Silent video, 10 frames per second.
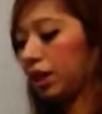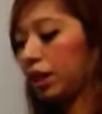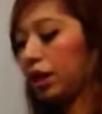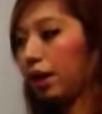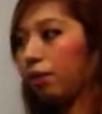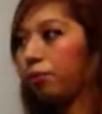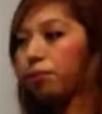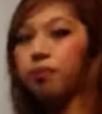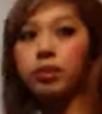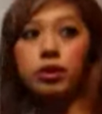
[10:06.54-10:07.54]
Now,
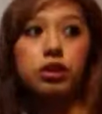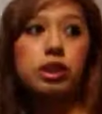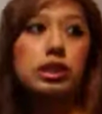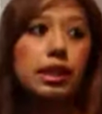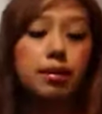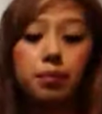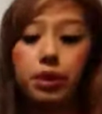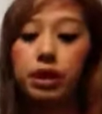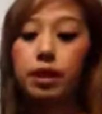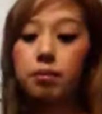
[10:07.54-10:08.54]
you just
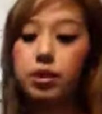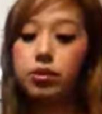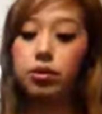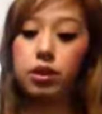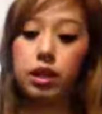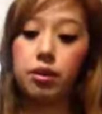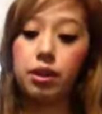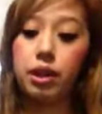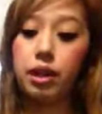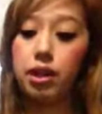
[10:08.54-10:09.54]
input them into the
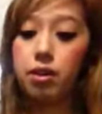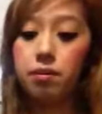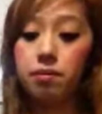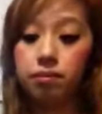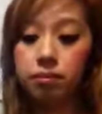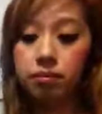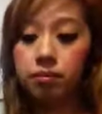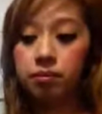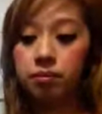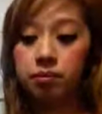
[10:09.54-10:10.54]
calculator
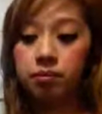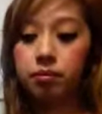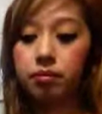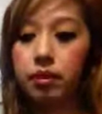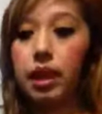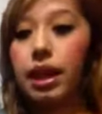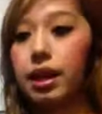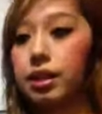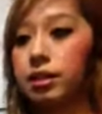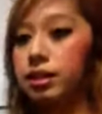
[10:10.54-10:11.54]

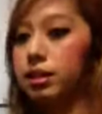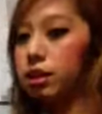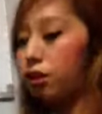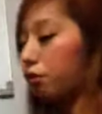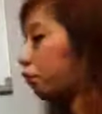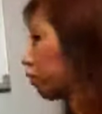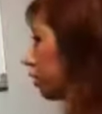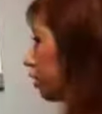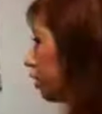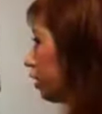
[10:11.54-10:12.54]
and solve for
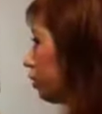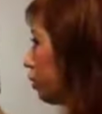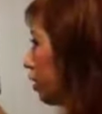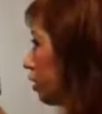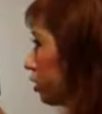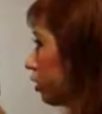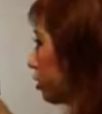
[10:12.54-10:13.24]
the equations.